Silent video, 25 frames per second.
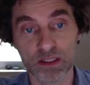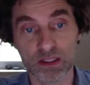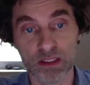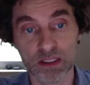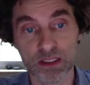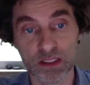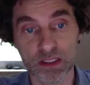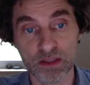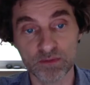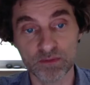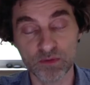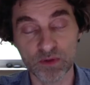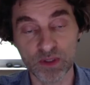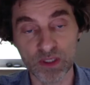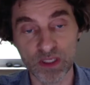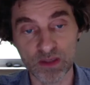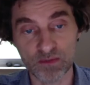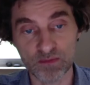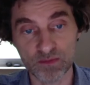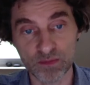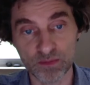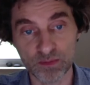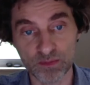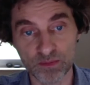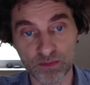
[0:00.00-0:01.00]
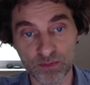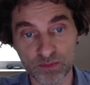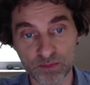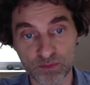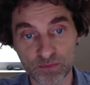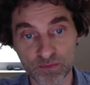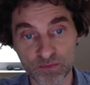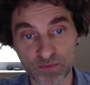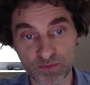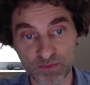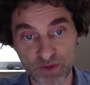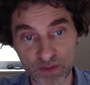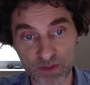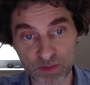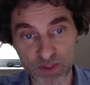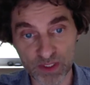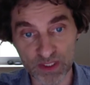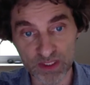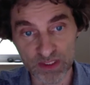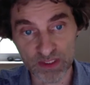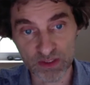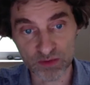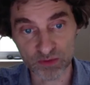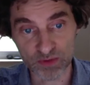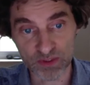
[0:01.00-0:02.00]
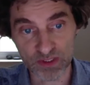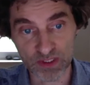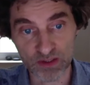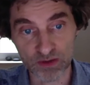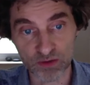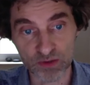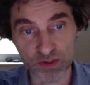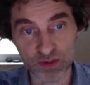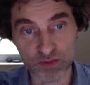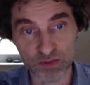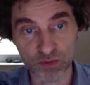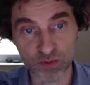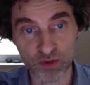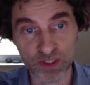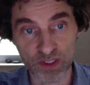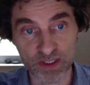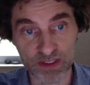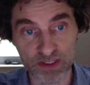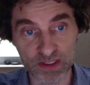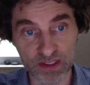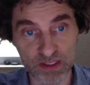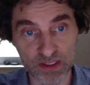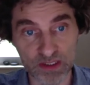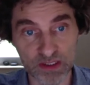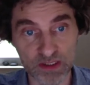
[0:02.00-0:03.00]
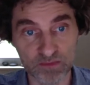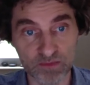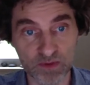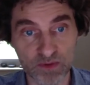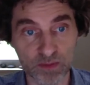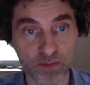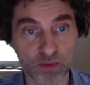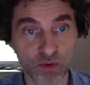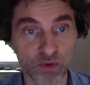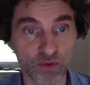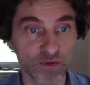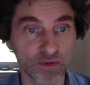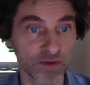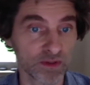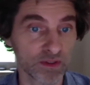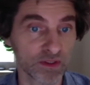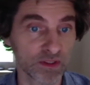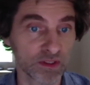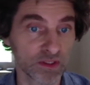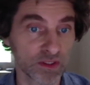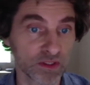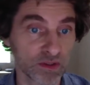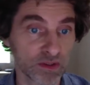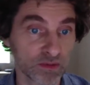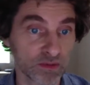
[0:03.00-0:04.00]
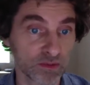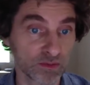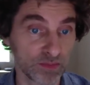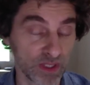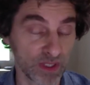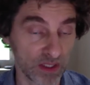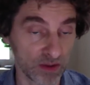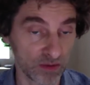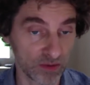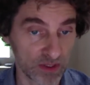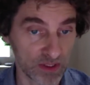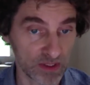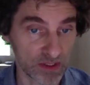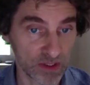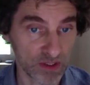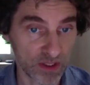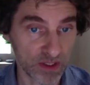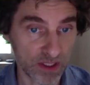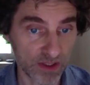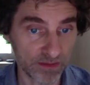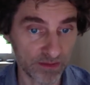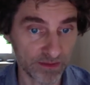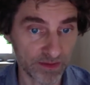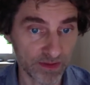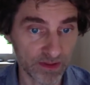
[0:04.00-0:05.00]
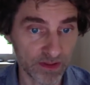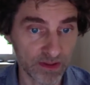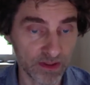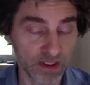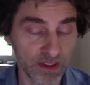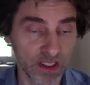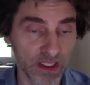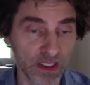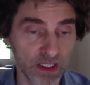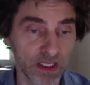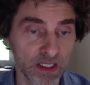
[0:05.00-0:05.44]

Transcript: if you have a family history that looks more like this, where both parents are healthy,